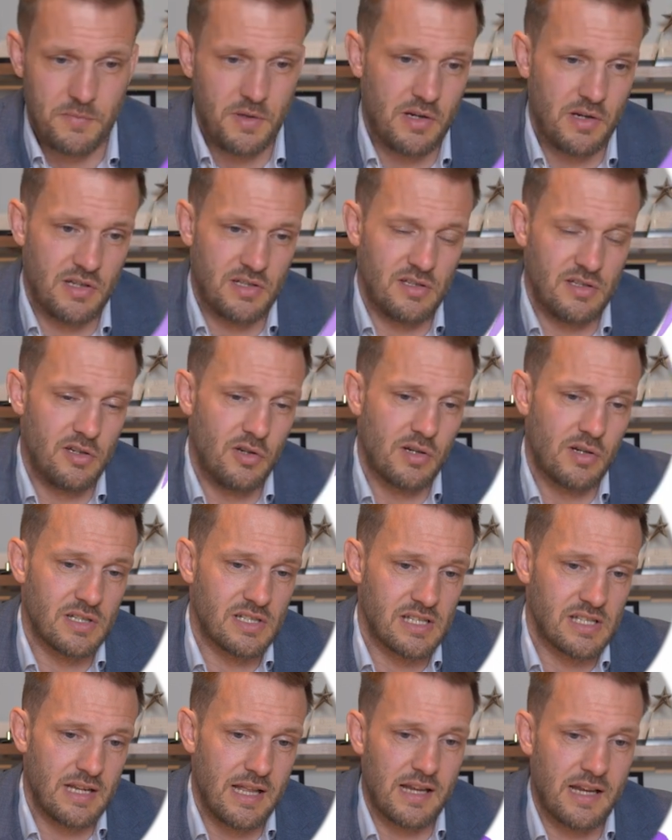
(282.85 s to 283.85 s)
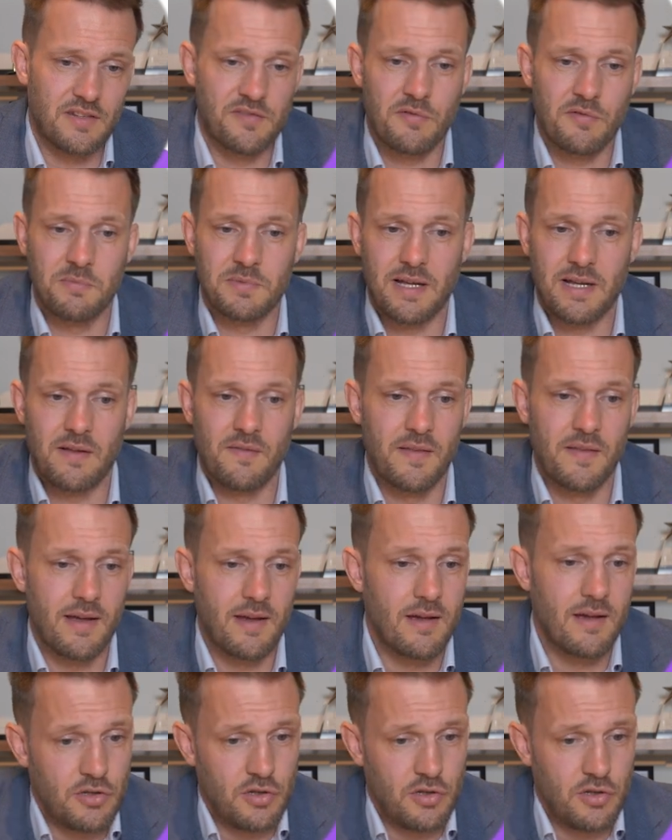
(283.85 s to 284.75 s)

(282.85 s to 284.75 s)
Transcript: You can select from down there.